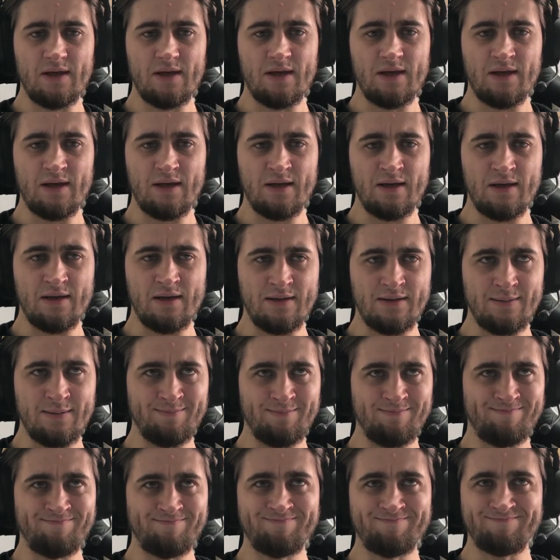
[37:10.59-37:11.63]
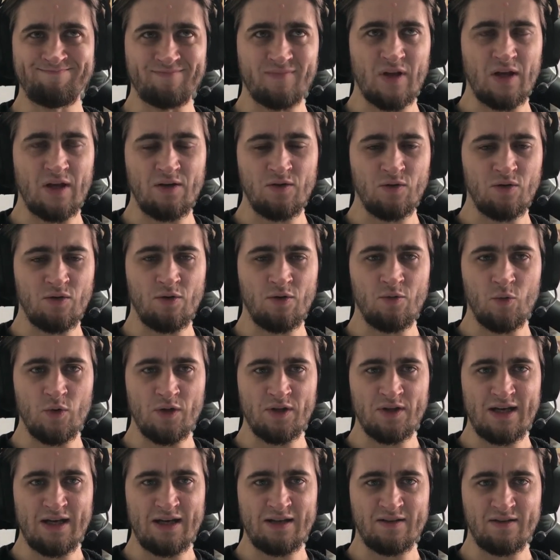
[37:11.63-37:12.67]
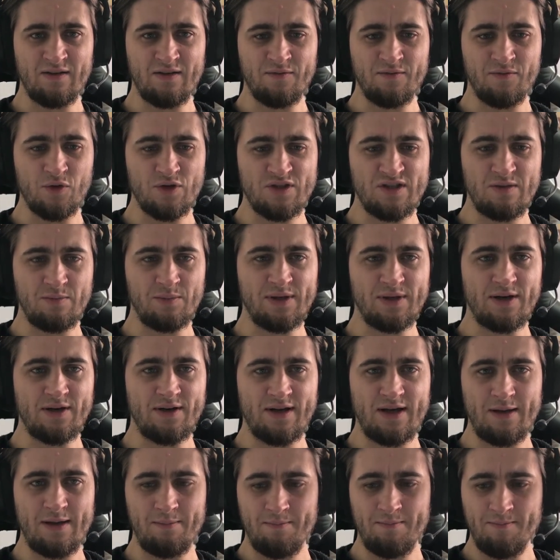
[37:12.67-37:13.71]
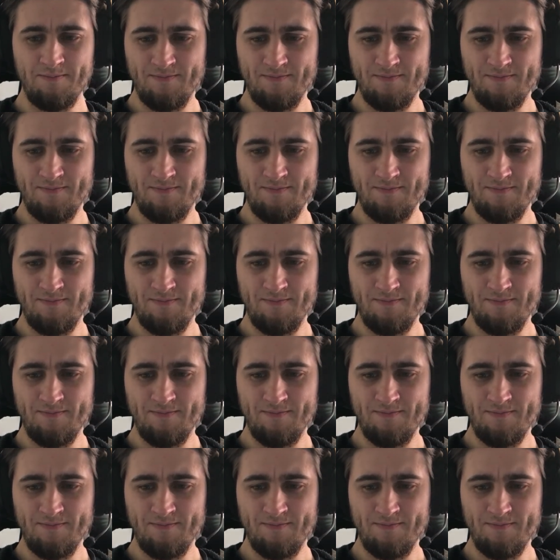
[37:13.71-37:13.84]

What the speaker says: and you don't want that in a 14-player game.